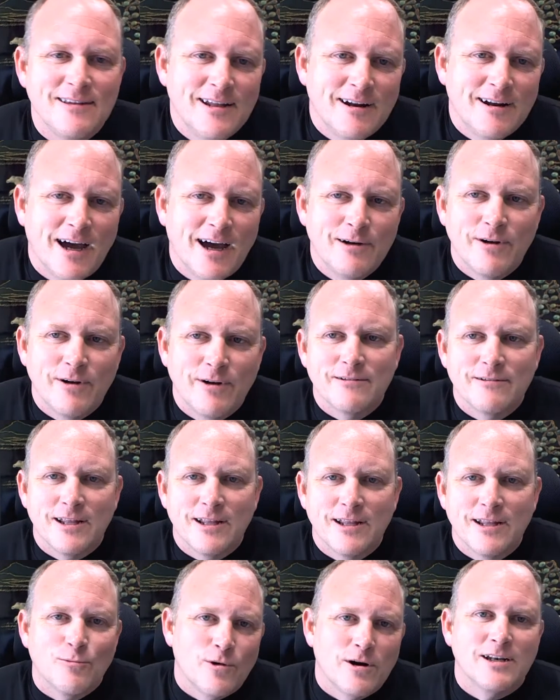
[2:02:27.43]
I'd rather
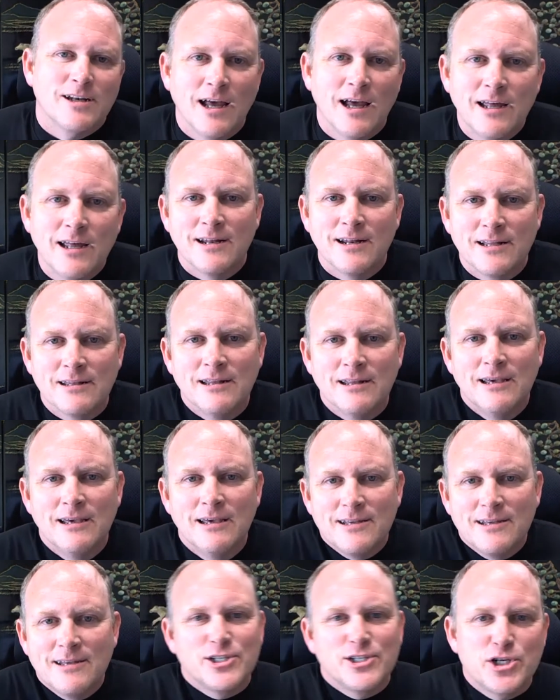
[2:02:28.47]
get the work done and
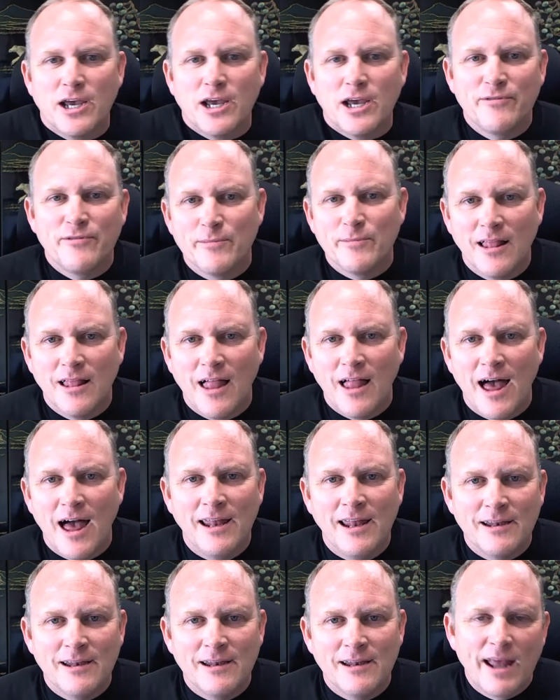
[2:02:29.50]
get a check from a
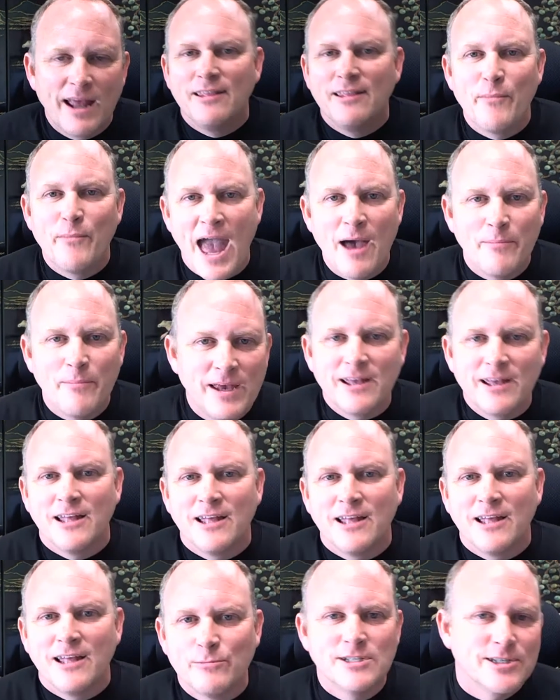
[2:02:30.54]
client and make them happy and
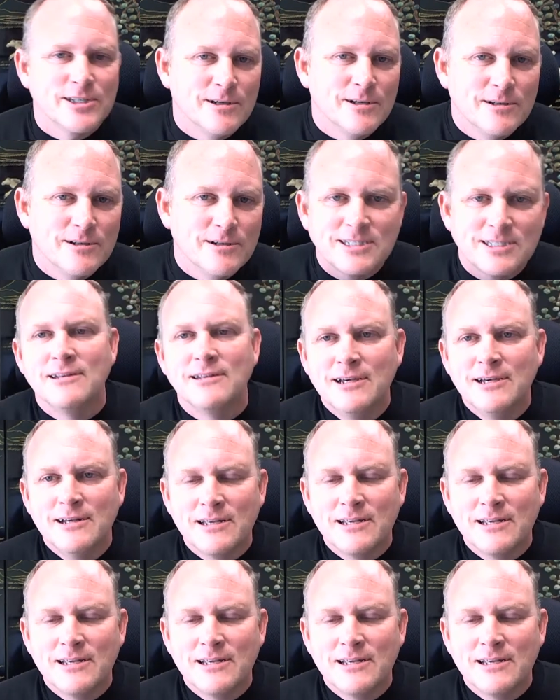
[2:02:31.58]
get them results and